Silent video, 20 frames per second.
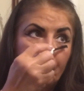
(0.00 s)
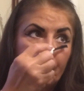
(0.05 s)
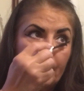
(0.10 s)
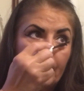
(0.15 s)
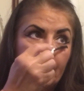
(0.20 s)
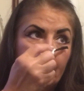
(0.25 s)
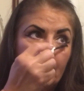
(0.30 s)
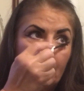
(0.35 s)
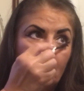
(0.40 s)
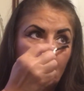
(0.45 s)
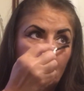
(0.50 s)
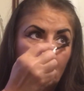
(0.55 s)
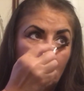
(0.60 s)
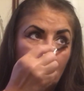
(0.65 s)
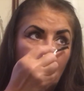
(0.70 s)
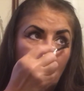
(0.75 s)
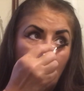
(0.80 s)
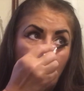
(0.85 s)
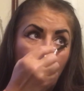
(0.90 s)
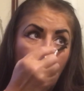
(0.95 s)
And I'll
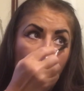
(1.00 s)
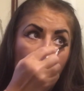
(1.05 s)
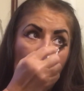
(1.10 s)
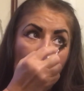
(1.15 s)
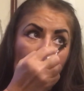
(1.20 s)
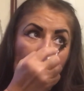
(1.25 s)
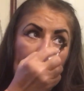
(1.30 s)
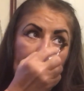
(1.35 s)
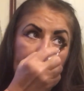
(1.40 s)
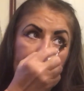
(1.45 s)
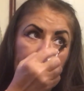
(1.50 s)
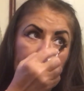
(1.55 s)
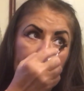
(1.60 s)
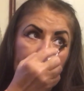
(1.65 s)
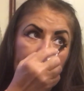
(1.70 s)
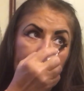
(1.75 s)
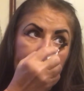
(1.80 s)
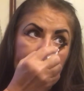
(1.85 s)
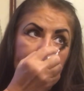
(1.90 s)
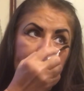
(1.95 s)

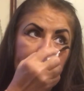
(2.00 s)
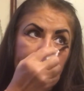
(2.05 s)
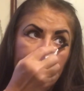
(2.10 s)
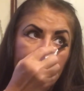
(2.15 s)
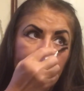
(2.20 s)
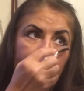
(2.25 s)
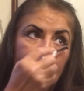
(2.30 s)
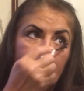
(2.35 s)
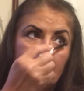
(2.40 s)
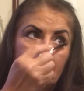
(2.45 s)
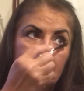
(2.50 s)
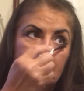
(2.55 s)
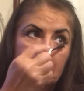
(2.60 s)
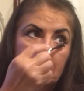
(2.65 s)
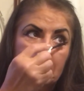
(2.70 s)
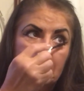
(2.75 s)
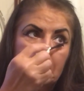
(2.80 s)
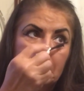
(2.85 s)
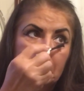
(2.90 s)
try to do it.